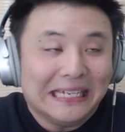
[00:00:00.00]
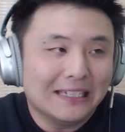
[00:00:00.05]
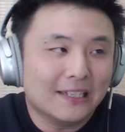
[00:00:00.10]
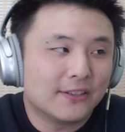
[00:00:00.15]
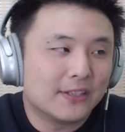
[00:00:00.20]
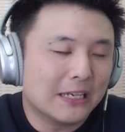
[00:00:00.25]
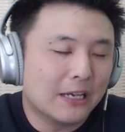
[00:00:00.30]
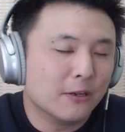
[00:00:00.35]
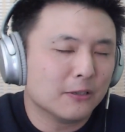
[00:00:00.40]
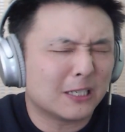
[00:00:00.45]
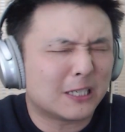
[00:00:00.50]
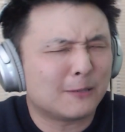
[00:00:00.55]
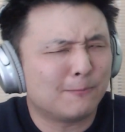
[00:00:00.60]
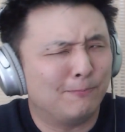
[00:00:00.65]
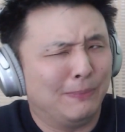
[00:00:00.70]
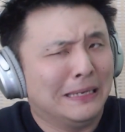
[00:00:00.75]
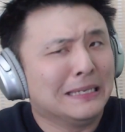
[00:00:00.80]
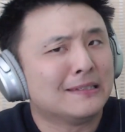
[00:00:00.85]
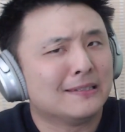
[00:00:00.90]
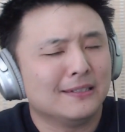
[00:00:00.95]
It sounds
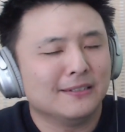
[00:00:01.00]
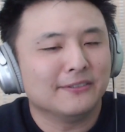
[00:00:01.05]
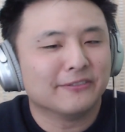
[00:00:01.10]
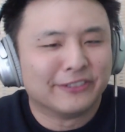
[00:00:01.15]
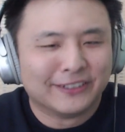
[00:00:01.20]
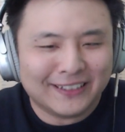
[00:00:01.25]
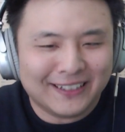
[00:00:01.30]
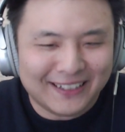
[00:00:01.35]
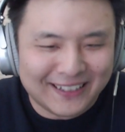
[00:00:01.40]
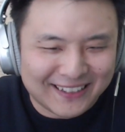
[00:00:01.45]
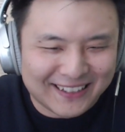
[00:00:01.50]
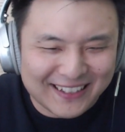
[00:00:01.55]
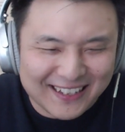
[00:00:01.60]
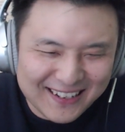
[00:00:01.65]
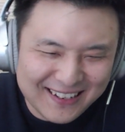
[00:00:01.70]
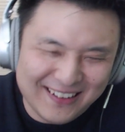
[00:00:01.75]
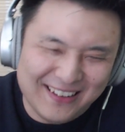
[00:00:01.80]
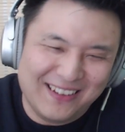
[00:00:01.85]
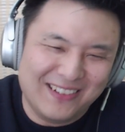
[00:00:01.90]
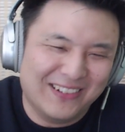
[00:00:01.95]
expensive. I
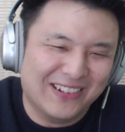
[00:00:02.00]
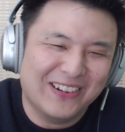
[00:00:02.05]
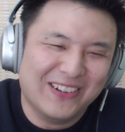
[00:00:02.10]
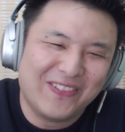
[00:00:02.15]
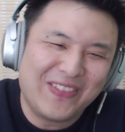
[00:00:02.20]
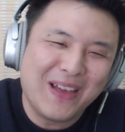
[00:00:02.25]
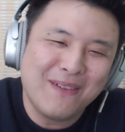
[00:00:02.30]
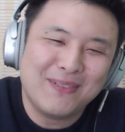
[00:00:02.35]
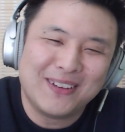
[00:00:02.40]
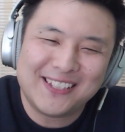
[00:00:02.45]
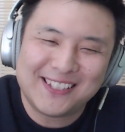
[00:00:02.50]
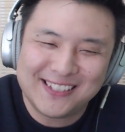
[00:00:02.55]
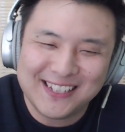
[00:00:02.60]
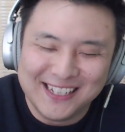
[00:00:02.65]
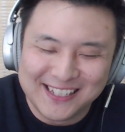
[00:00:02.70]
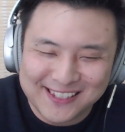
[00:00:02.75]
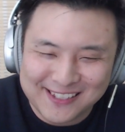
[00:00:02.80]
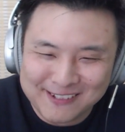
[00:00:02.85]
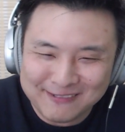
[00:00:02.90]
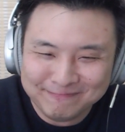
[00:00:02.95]
don't know if that makes
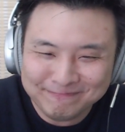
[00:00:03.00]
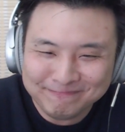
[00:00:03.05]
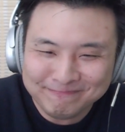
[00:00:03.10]
sense.